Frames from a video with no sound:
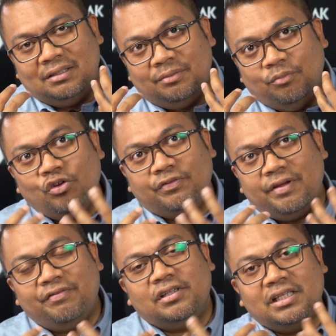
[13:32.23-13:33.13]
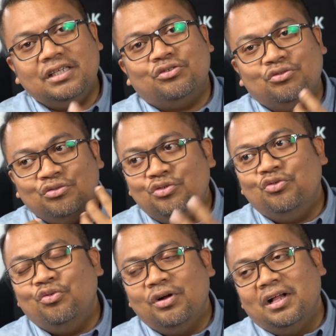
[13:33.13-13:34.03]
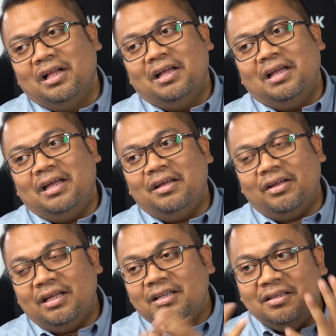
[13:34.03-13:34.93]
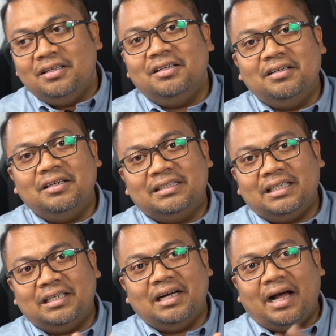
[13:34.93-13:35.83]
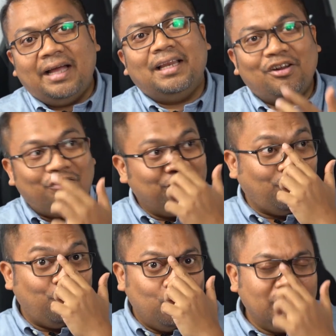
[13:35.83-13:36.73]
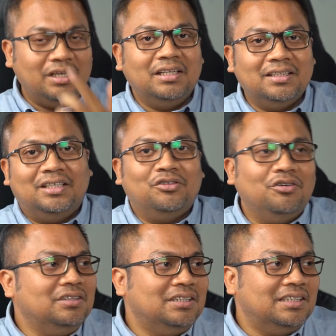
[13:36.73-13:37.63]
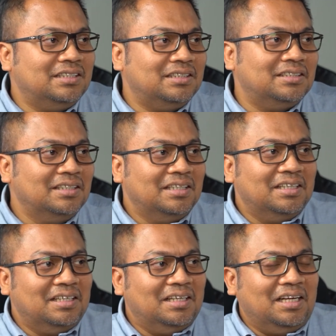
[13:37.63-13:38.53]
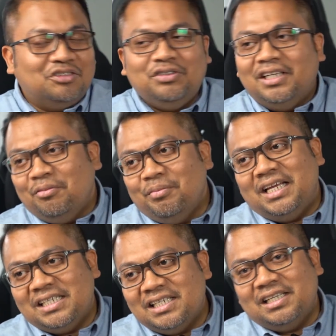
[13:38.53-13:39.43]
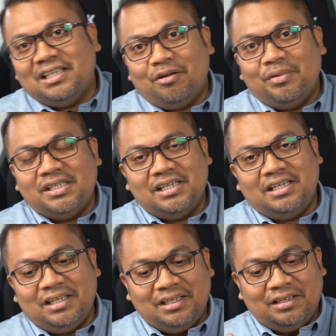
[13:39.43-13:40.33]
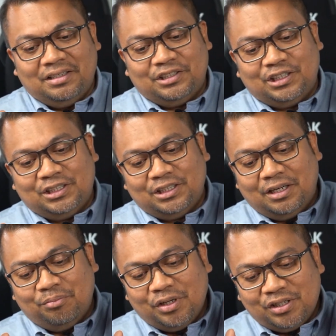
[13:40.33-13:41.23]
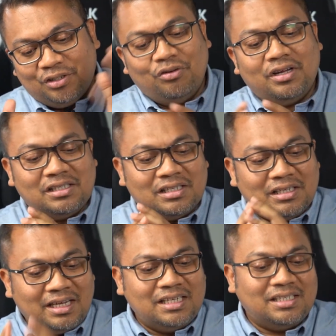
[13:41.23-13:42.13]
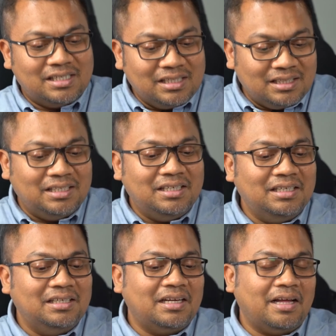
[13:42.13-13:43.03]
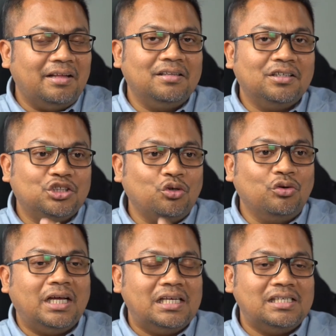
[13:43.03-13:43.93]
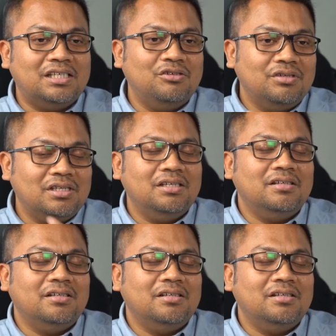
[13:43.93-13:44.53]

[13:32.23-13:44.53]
most favorite things to do in the year. It's like a highlight of working in technology. It's really amazing lah. Basically, Barcelona is a nice city, and the showcases you see in